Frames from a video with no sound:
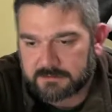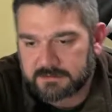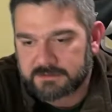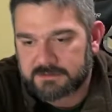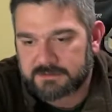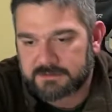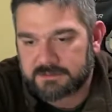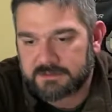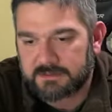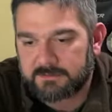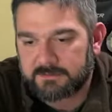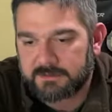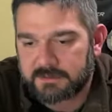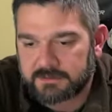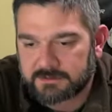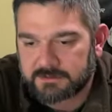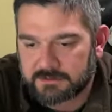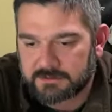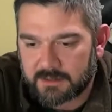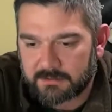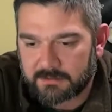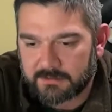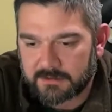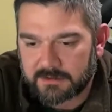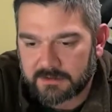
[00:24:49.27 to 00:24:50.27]
let's see, I'm going to
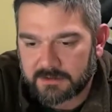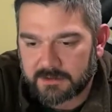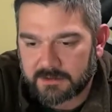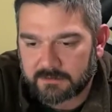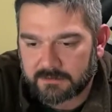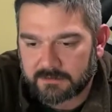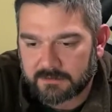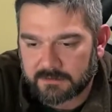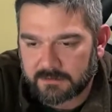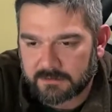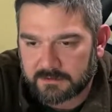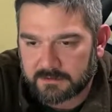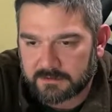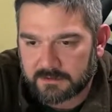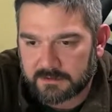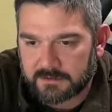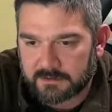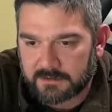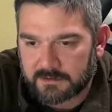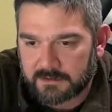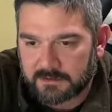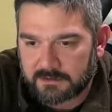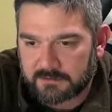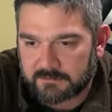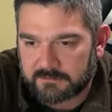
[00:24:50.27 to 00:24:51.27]
drop a couple
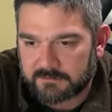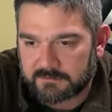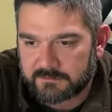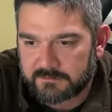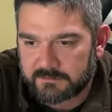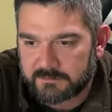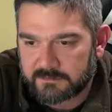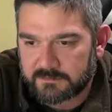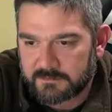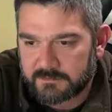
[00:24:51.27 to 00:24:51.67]
of,